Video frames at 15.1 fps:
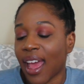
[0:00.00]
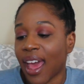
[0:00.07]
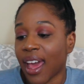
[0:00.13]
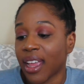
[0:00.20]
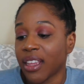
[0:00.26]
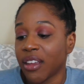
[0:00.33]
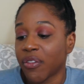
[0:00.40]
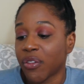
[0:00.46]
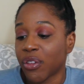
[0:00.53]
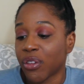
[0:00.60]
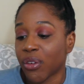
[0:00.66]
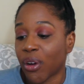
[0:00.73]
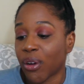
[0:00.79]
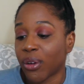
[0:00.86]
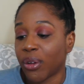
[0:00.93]
Active
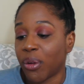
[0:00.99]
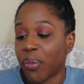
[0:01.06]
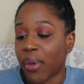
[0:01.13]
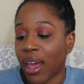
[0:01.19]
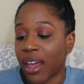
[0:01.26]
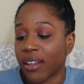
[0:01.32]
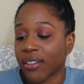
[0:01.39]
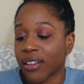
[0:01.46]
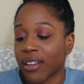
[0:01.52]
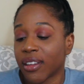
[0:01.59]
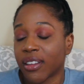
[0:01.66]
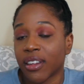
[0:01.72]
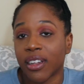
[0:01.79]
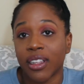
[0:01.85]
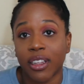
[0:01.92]
Charcoal Mask
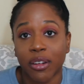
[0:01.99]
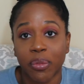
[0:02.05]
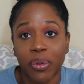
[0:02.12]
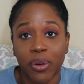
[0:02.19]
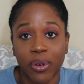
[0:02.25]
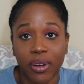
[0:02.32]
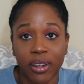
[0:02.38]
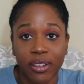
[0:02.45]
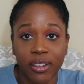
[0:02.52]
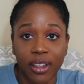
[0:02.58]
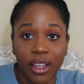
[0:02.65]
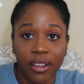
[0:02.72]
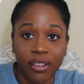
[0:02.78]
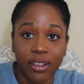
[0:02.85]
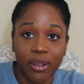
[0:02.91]
to clear pores.
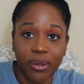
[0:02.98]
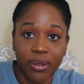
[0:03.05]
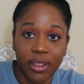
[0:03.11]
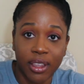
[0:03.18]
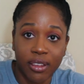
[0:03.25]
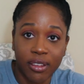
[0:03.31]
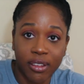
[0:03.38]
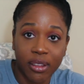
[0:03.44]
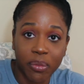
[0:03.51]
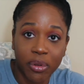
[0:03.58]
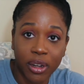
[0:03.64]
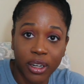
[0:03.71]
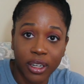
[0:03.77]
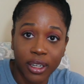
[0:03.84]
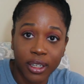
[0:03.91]
And so this is the
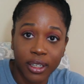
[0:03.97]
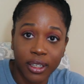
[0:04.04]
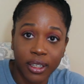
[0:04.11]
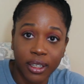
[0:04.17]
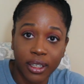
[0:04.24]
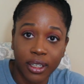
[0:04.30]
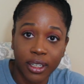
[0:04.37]
product.